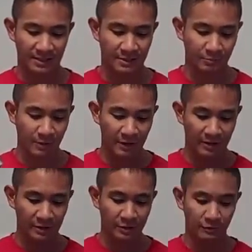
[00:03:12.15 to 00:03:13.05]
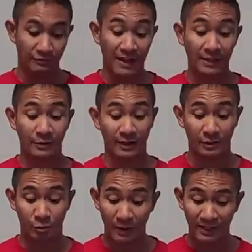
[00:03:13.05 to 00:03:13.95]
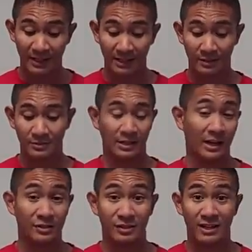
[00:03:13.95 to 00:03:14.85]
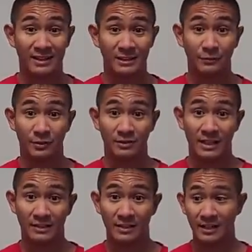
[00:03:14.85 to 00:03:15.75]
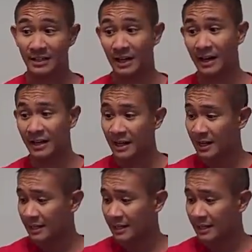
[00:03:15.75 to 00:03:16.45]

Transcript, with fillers: It's a Rarity 2 valued at $20. I also got this for $1.99.